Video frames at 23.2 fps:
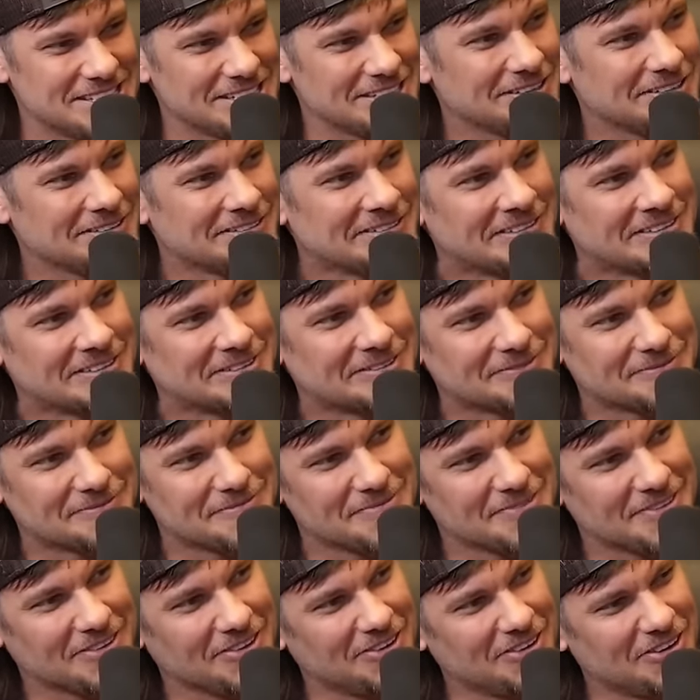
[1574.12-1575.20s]
of lesbians,
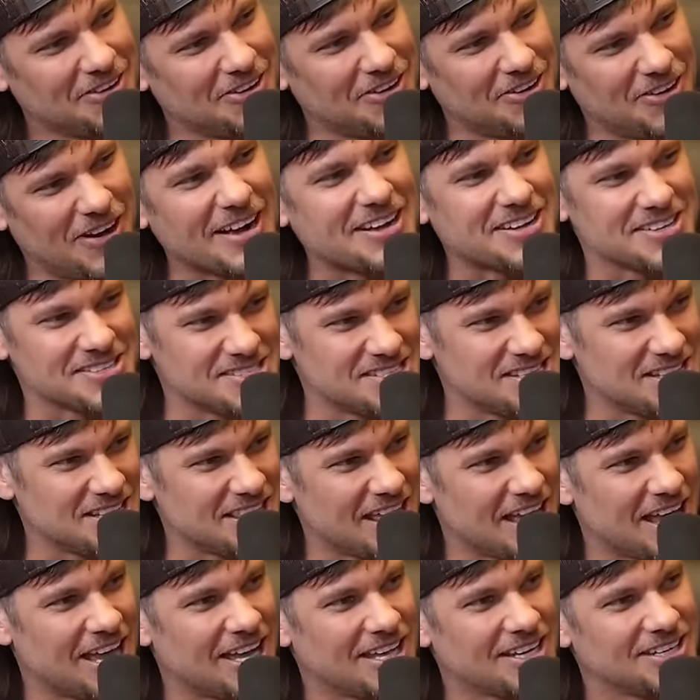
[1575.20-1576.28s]
like oh, dating I lesbians.
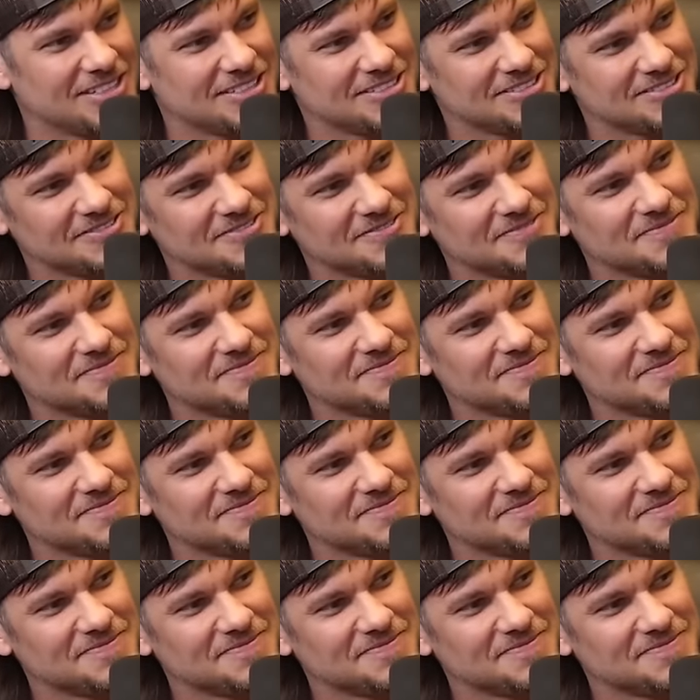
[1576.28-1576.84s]
I went through a